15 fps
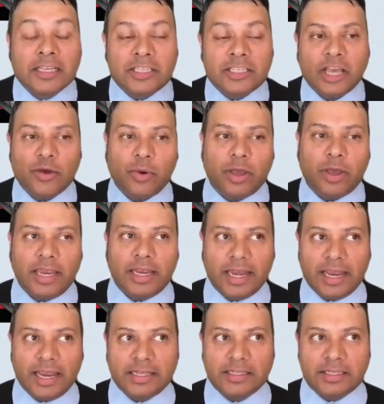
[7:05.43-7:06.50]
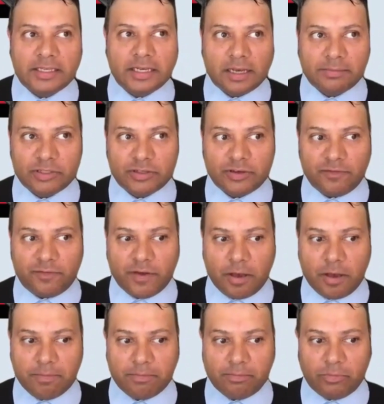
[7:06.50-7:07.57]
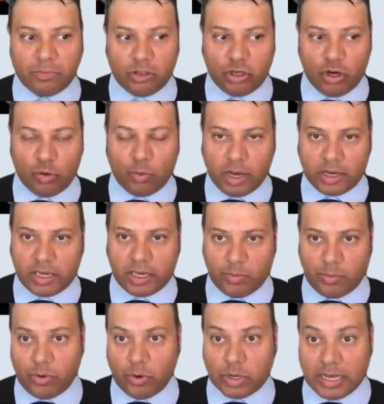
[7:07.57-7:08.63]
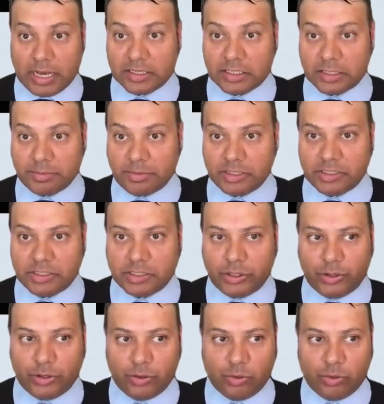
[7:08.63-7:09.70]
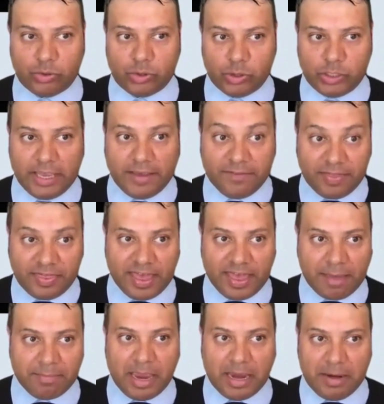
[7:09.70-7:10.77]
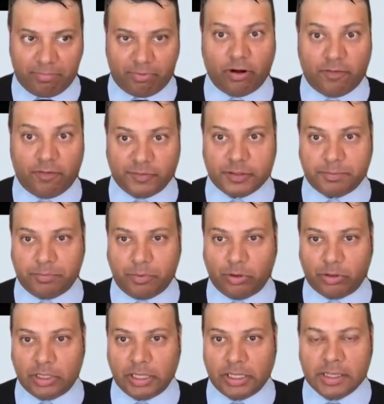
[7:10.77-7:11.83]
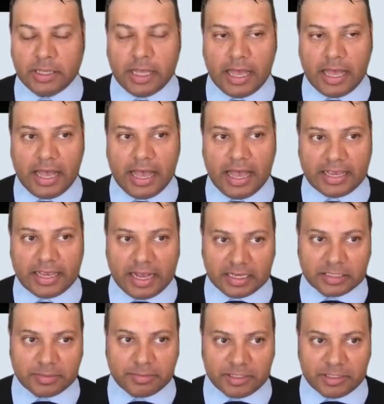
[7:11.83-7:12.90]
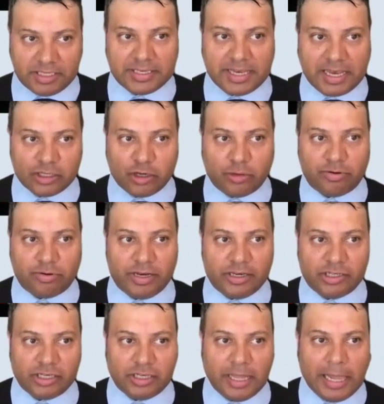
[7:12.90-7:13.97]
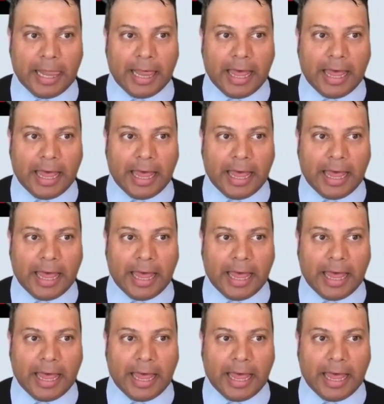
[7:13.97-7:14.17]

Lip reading: So in terms of you working with your customers to give them a profitable customer success operation,